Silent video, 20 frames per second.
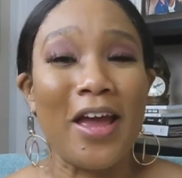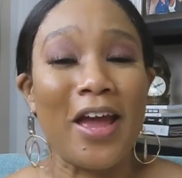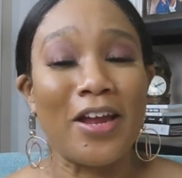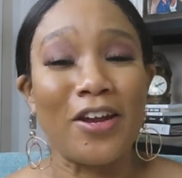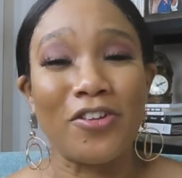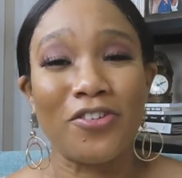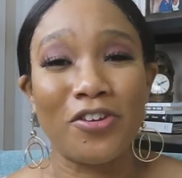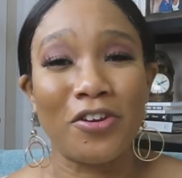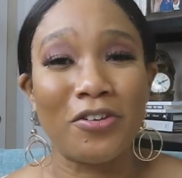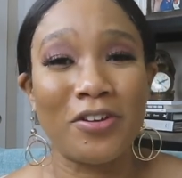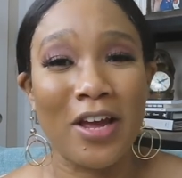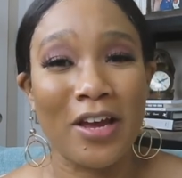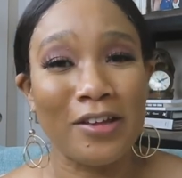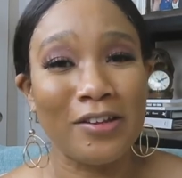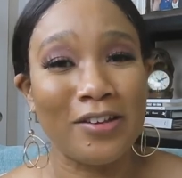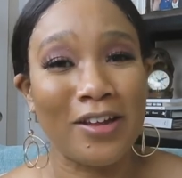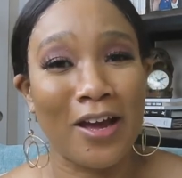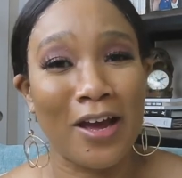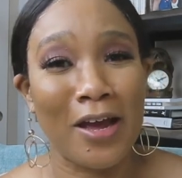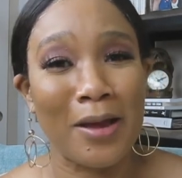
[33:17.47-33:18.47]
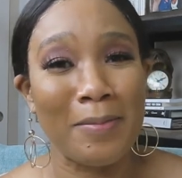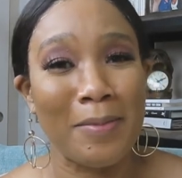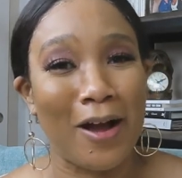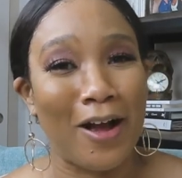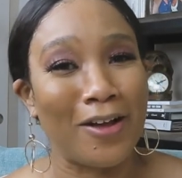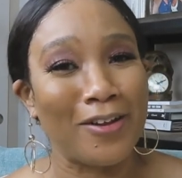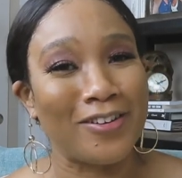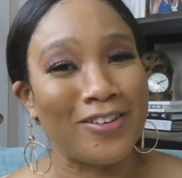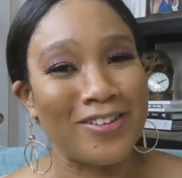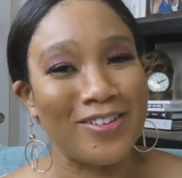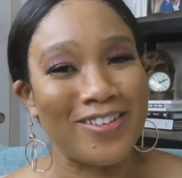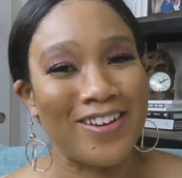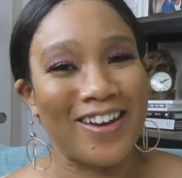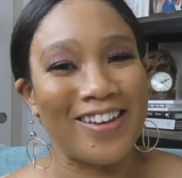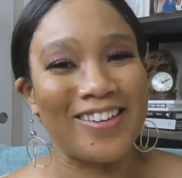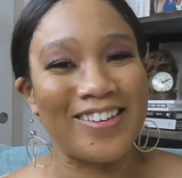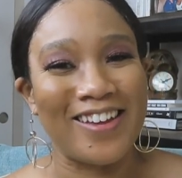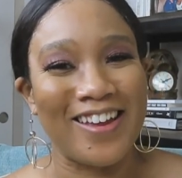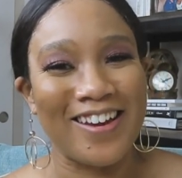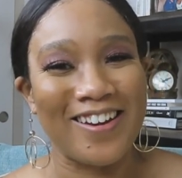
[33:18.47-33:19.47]
And until next time, I'll see you
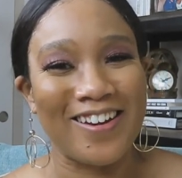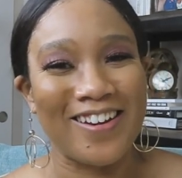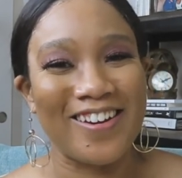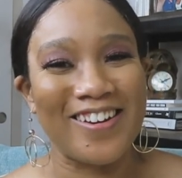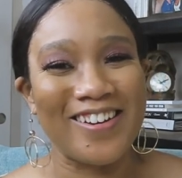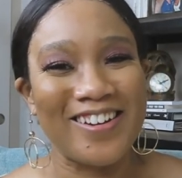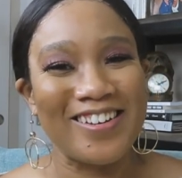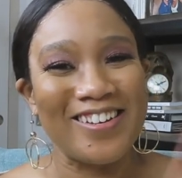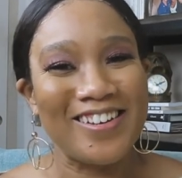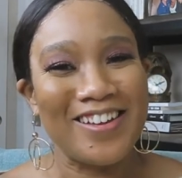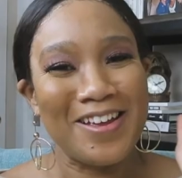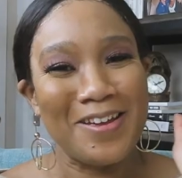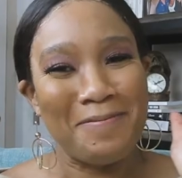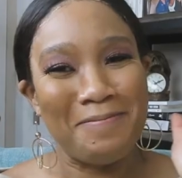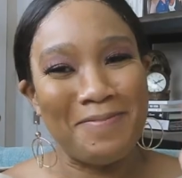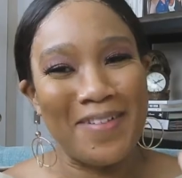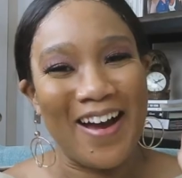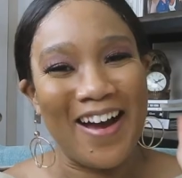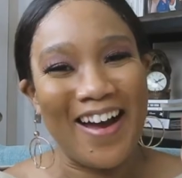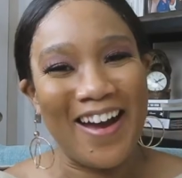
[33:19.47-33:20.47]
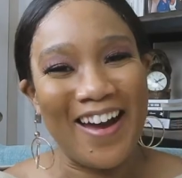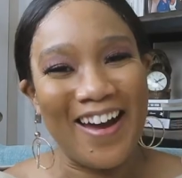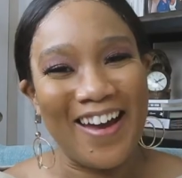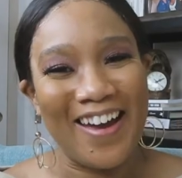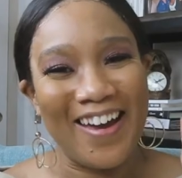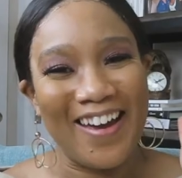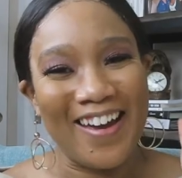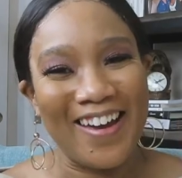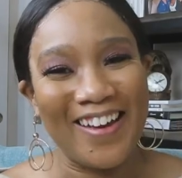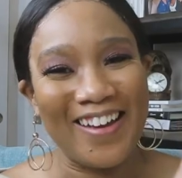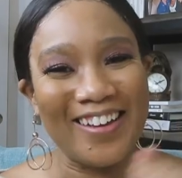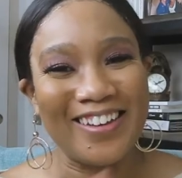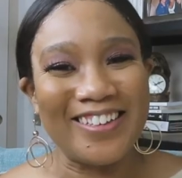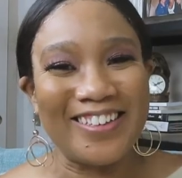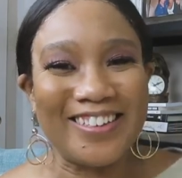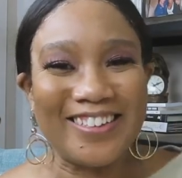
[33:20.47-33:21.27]
guys later. Bye.